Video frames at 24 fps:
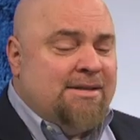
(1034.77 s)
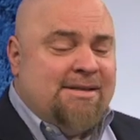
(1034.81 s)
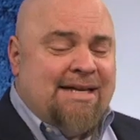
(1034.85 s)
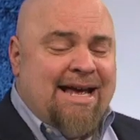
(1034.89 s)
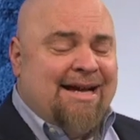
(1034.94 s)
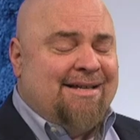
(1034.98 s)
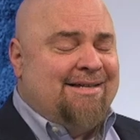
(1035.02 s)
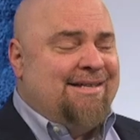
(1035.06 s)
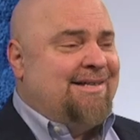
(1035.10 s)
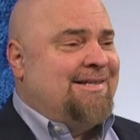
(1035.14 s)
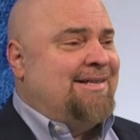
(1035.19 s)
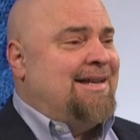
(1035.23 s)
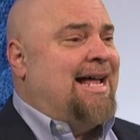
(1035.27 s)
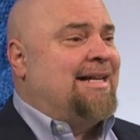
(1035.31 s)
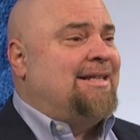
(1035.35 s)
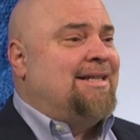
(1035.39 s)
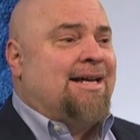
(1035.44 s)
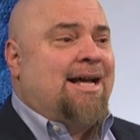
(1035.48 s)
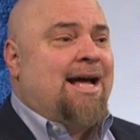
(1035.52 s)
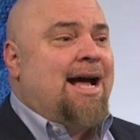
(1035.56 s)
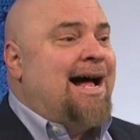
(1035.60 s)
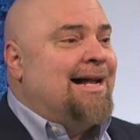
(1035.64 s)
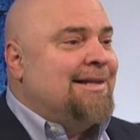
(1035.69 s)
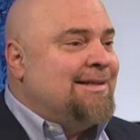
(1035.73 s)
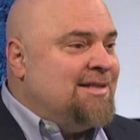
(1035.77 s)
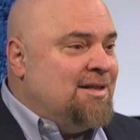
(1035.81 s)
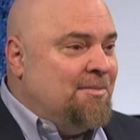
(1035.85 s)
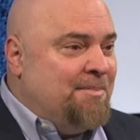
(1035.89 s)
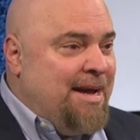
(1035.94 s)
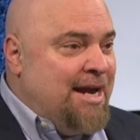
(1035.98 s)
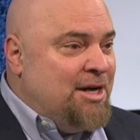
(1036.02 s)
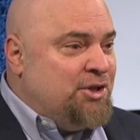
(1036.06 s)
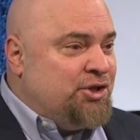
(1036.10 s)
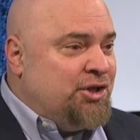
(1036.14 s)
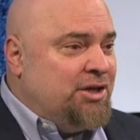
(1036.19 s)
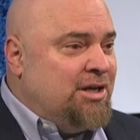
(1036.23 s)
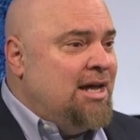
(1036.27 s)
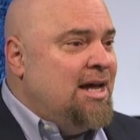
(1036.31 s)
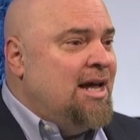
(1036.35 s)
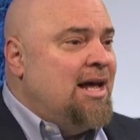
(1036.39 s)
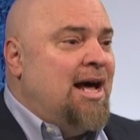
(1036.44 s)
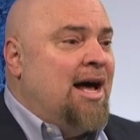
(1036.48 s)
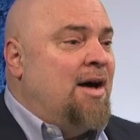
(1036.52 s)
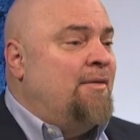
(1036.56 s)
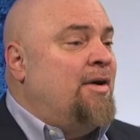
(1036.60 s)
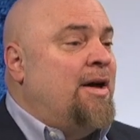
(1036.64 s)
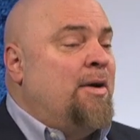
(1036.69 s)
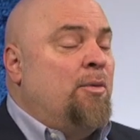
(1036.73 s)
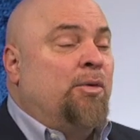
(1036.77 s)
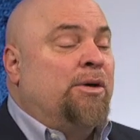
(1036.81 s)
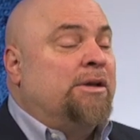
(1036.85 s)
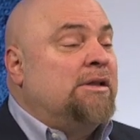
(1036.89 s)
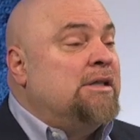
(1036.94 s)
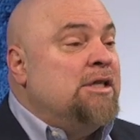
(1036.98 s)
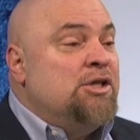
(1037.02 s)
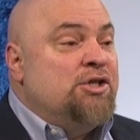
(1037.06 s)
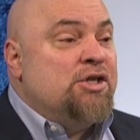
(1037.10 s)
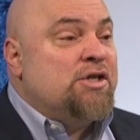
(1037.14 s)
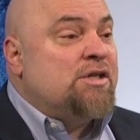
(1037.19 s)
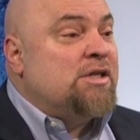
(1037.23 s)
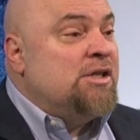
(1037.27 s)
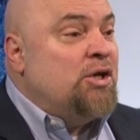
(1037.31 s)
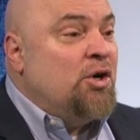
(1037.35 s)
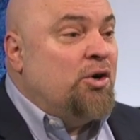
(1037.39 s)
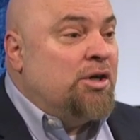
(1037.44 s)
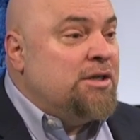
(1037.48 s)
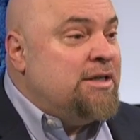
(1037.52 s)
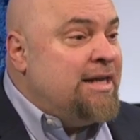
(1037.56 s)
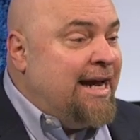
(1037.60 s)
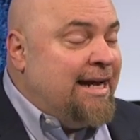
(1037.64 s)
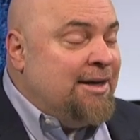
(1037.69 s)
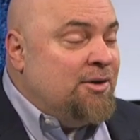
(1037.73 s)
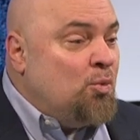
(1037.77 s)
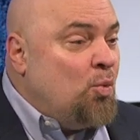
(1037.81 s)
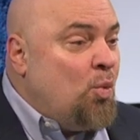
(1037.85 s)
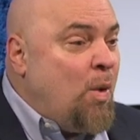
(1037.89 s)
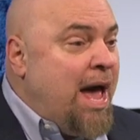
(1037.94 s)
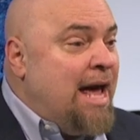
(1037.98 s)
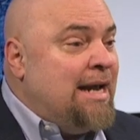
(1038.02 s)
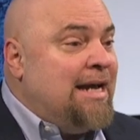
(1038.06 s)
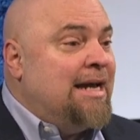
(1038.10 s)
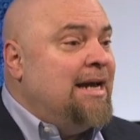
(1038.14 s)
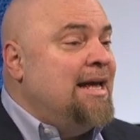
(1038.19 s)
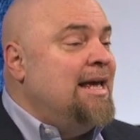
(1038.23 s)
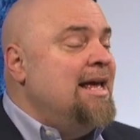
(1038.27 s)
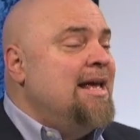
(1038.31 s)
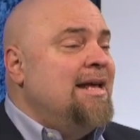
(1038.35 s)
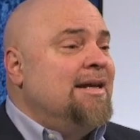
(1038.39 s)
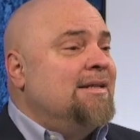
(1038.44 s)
Sex is not the consummation of a religiously ordained wedding.